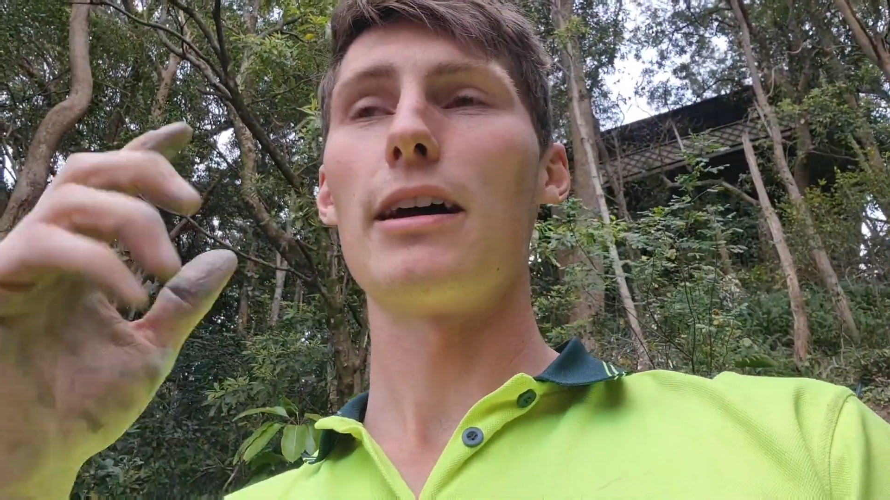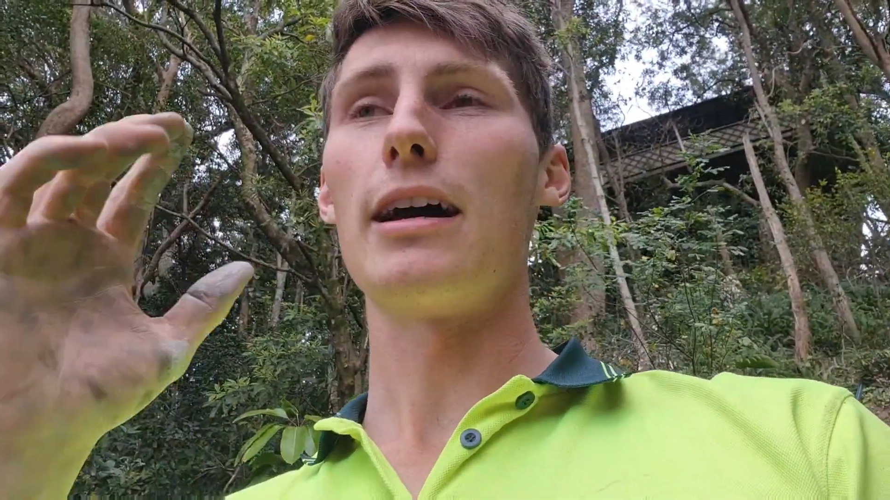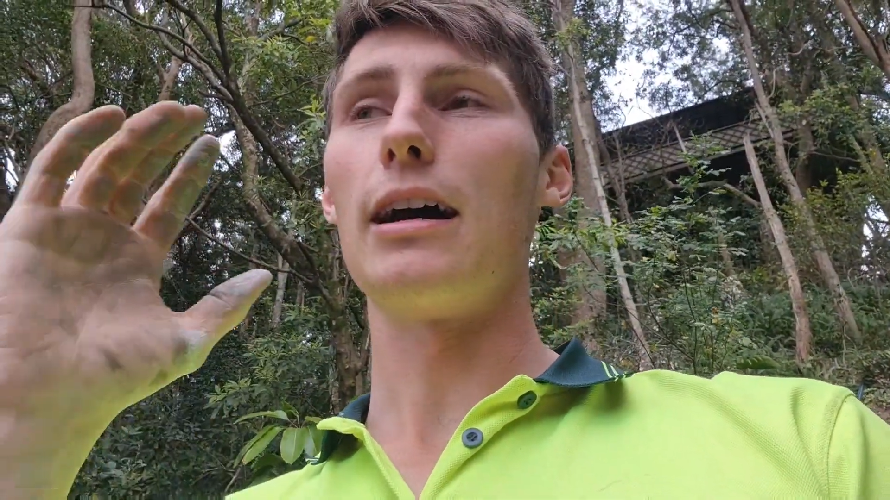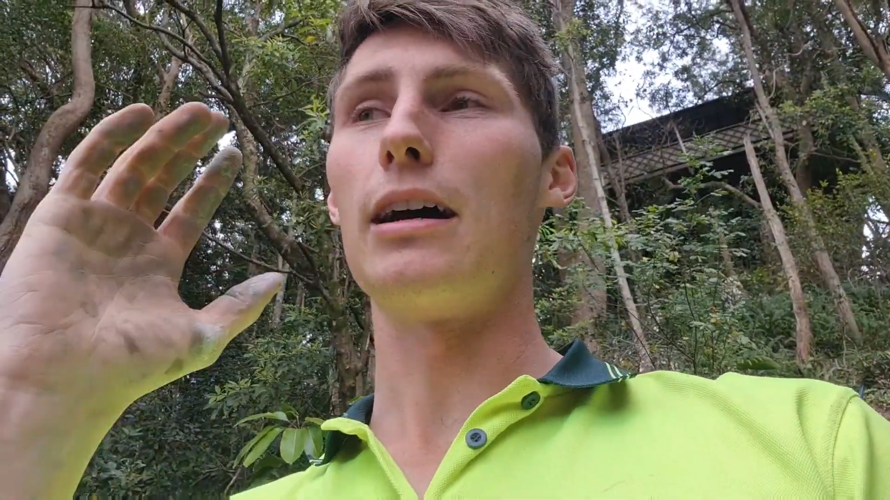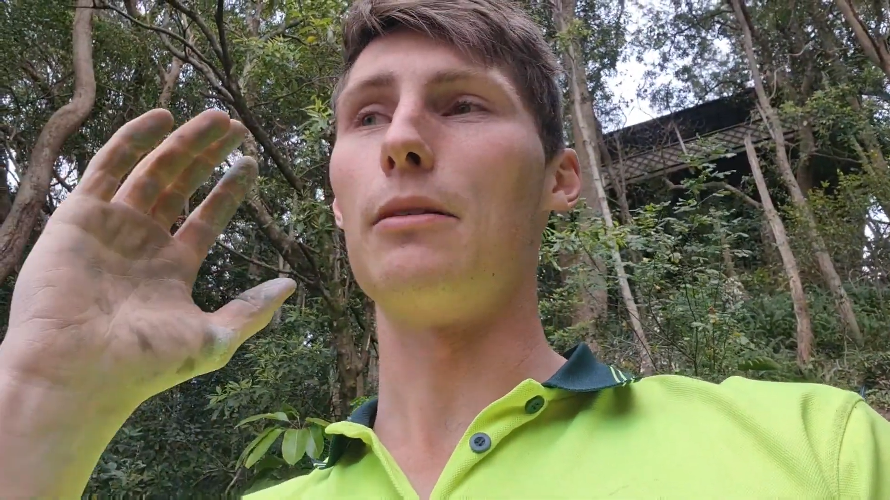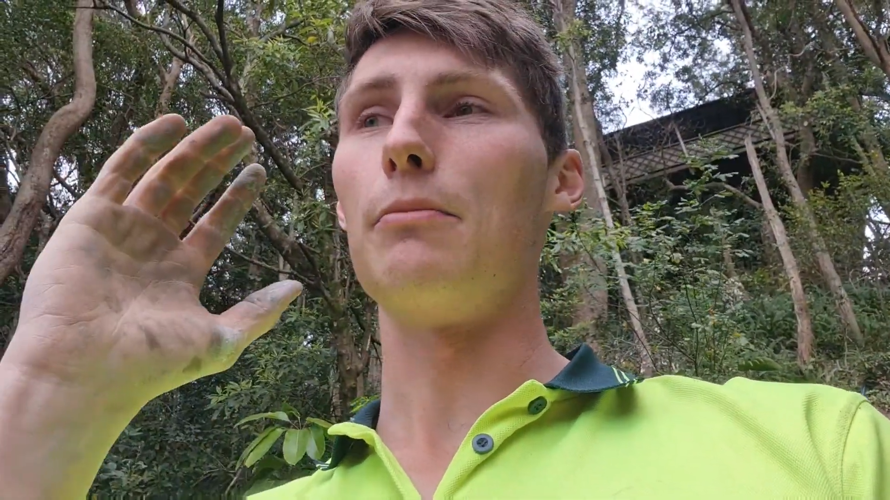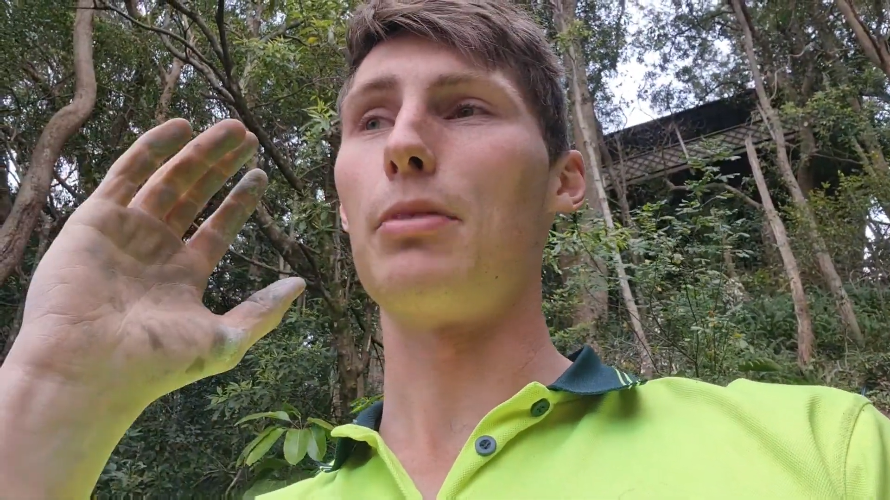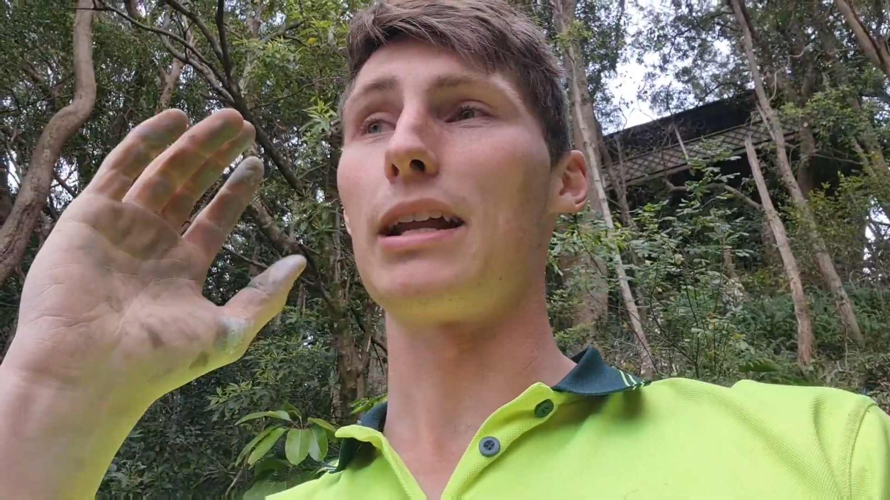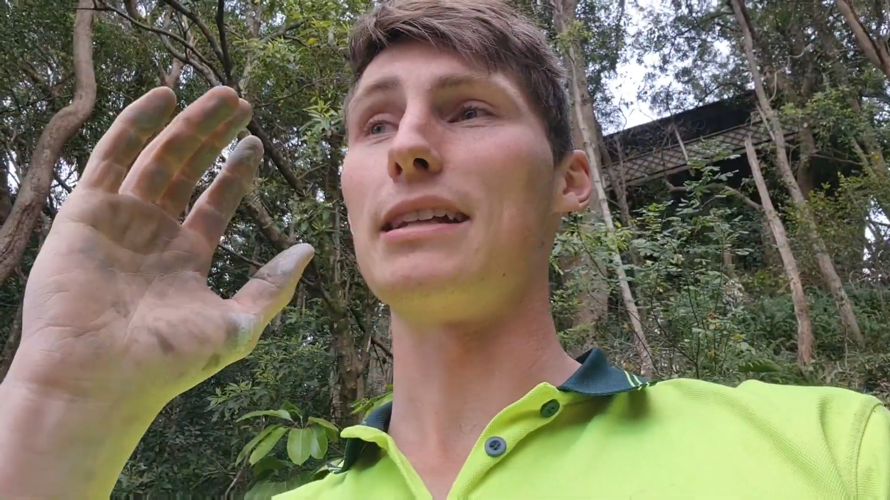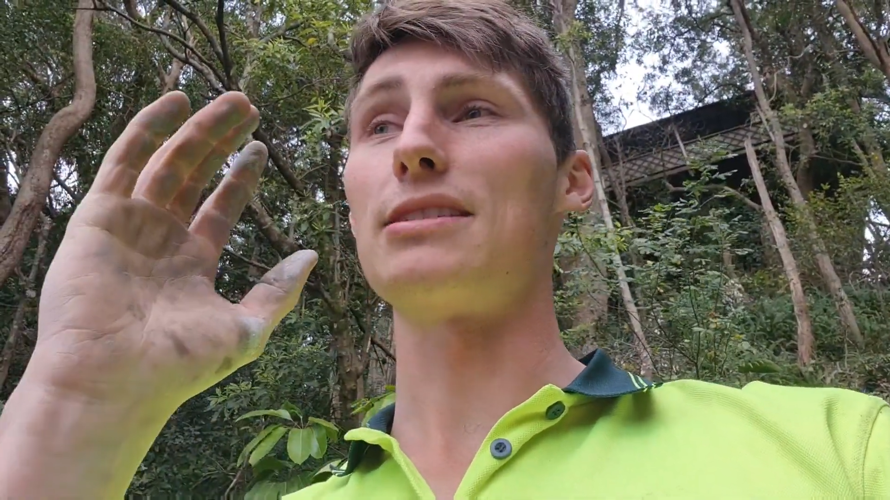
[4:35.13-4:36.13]

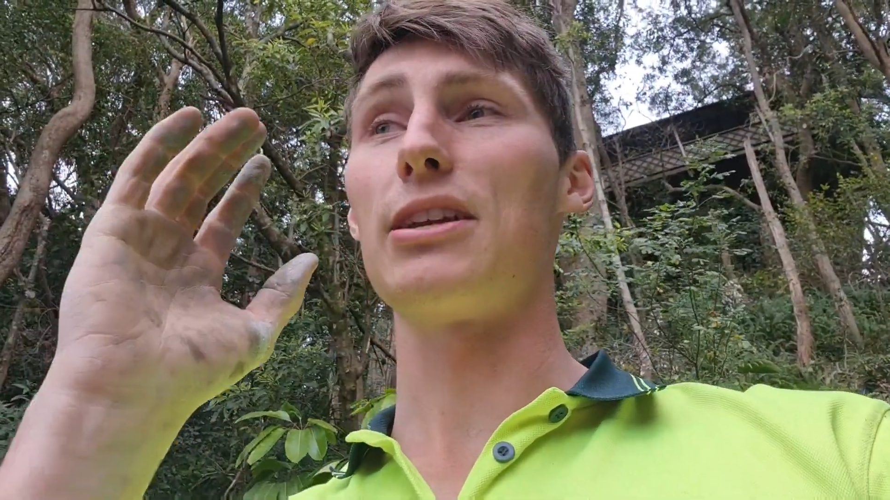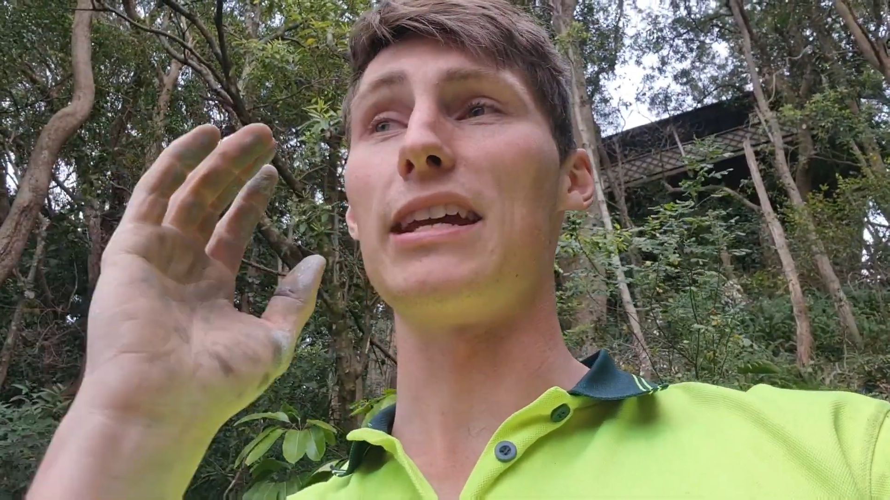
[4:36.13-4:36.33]
but it